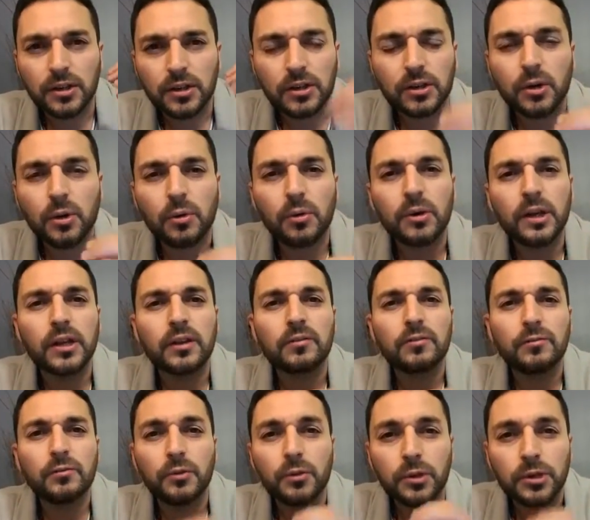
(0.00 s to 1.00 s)
going
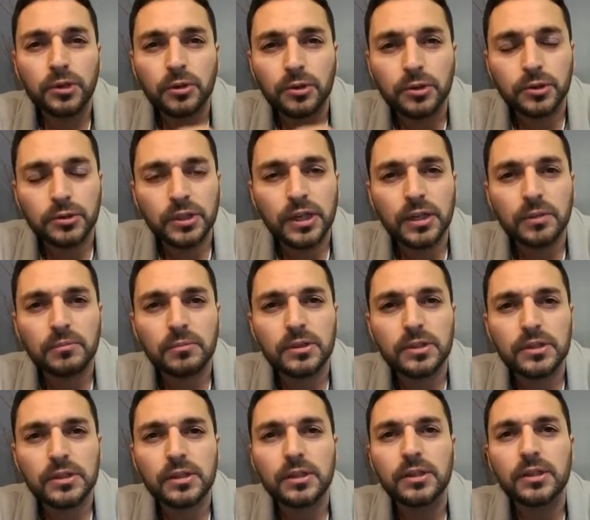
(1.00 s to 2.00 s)
for your
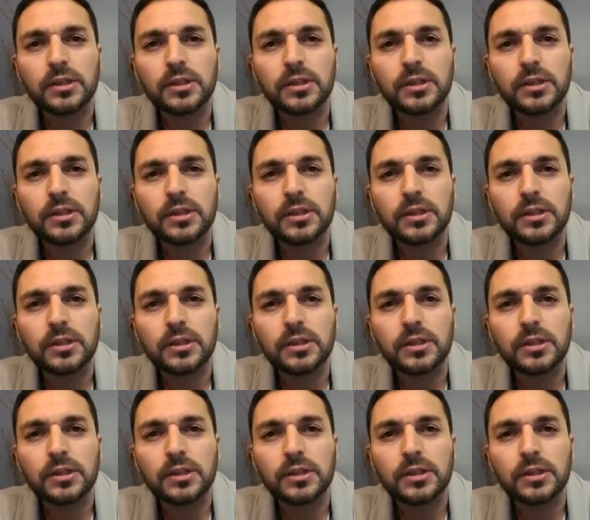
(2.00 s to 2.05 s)
dreams,